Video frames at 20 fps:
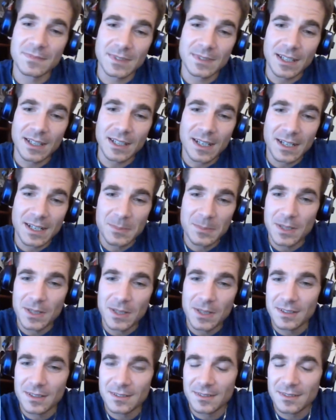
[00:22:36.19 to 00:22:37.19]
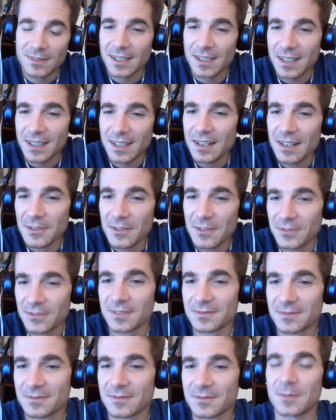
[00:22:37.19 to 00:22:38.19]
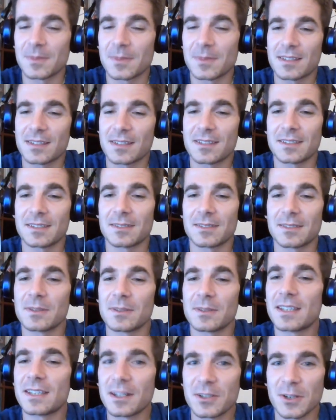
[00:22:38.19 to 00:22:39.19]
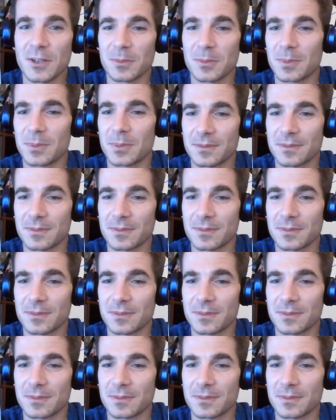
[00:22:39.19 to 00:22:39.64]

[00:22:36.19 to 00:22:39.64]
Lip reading: they are like they live from dancing. You know, it's their job.